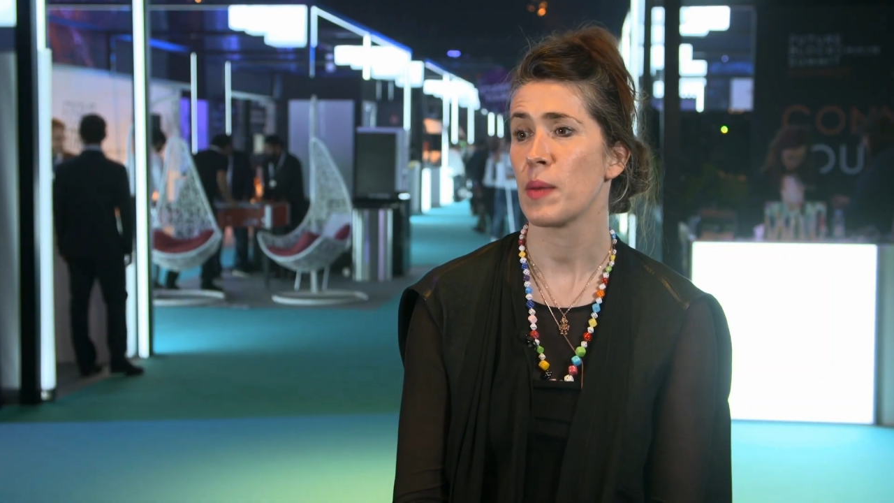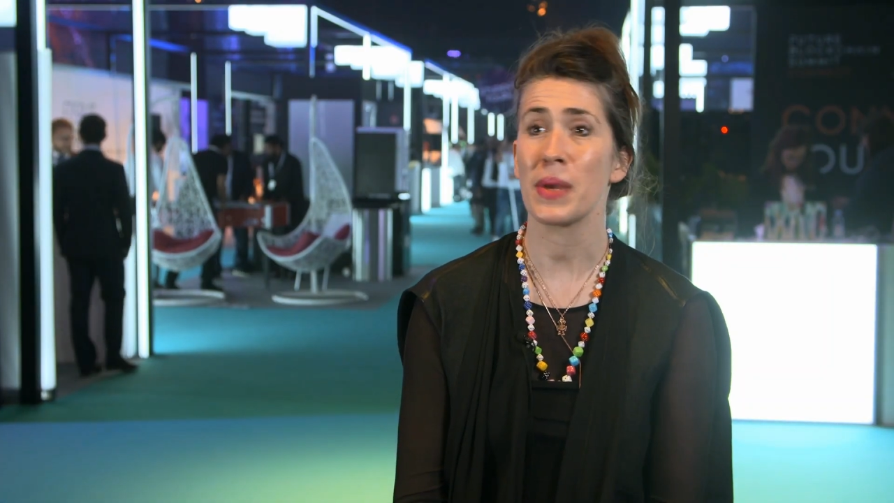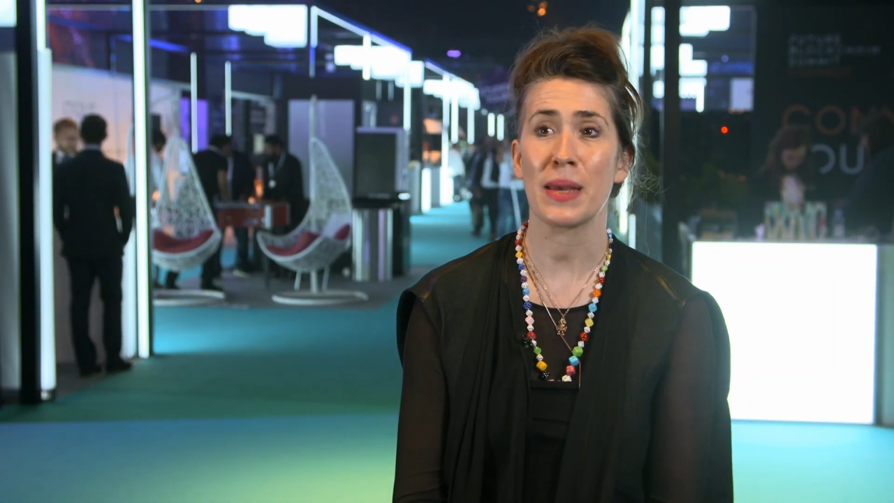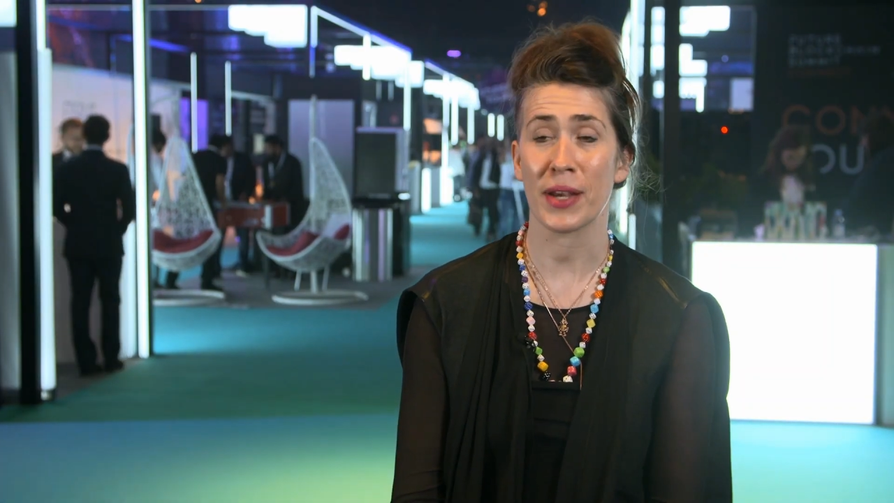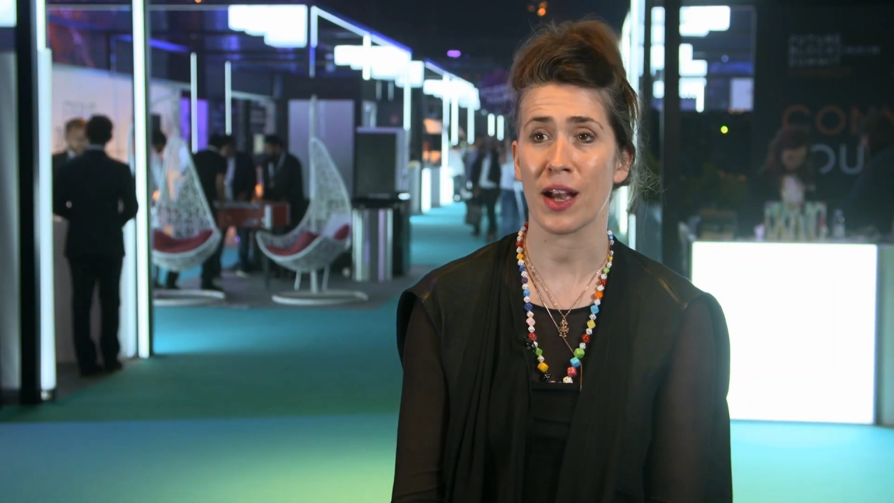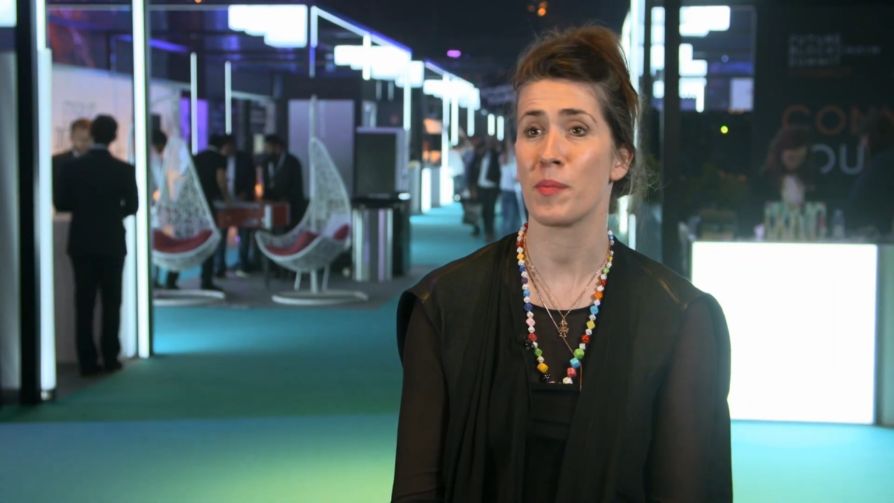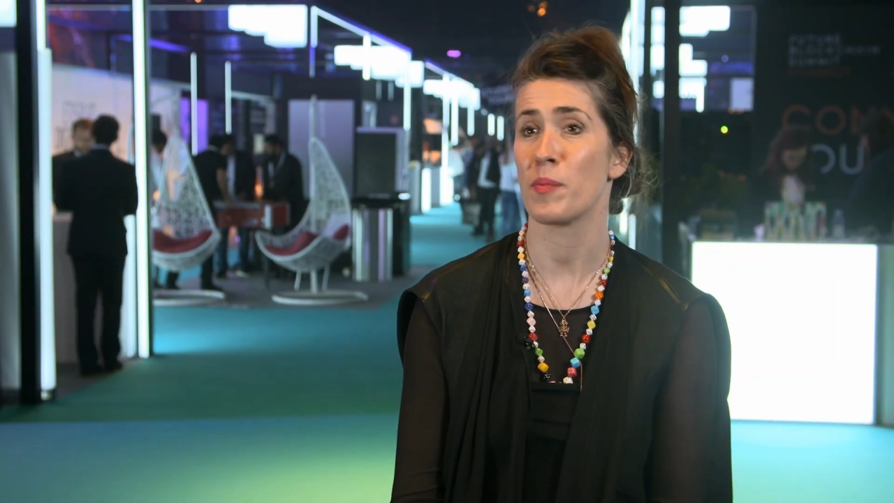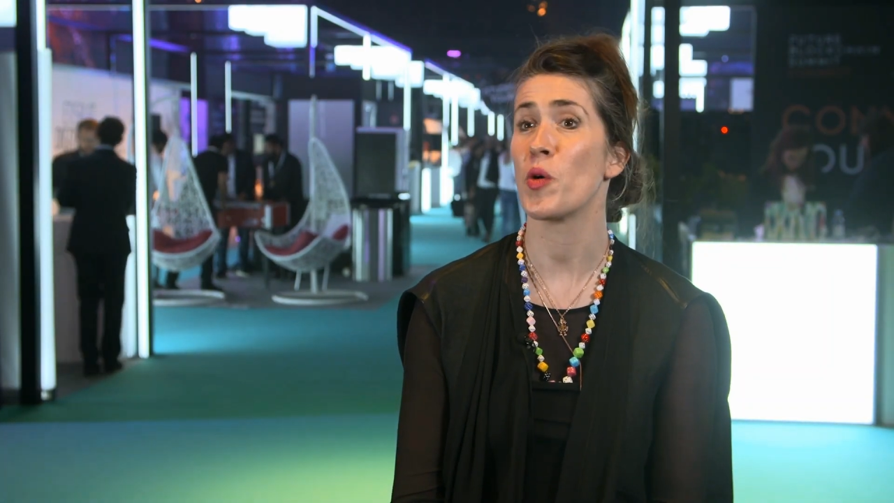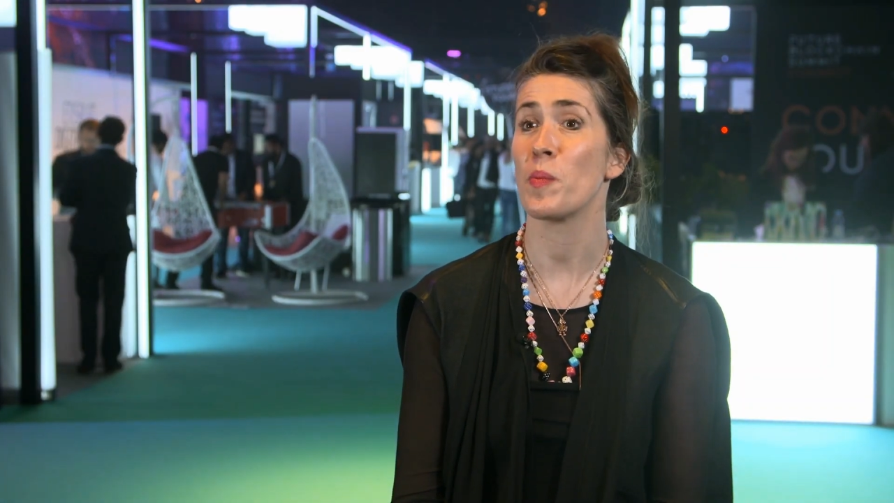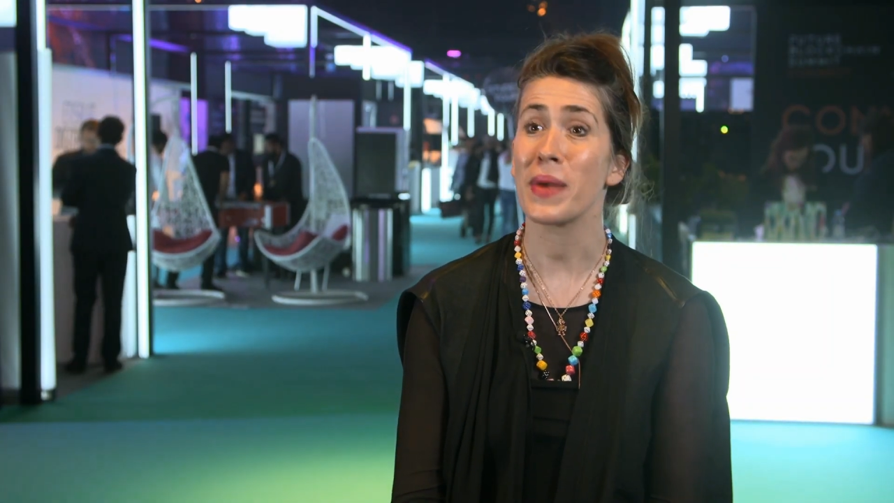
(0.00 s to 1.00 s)
me
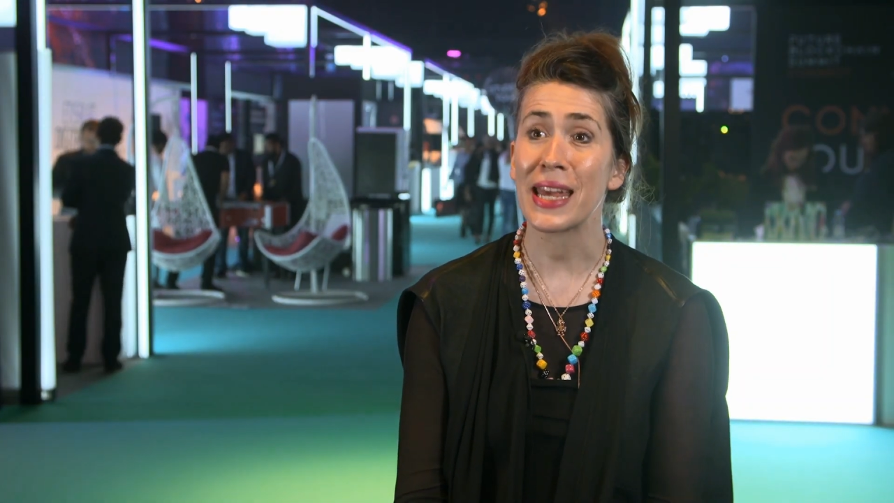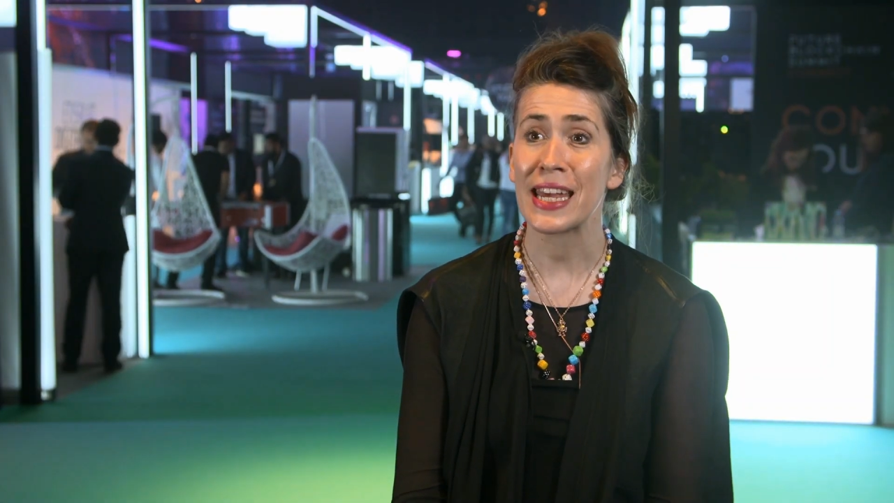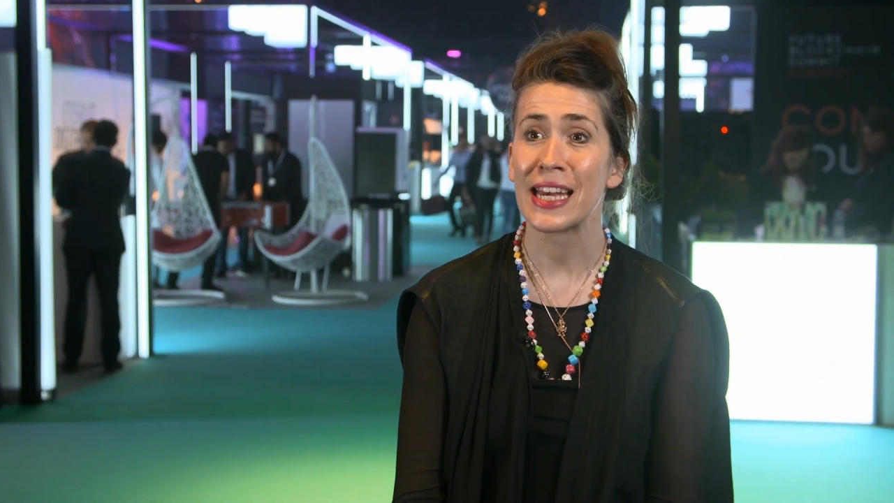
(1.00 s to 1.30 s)
become more me.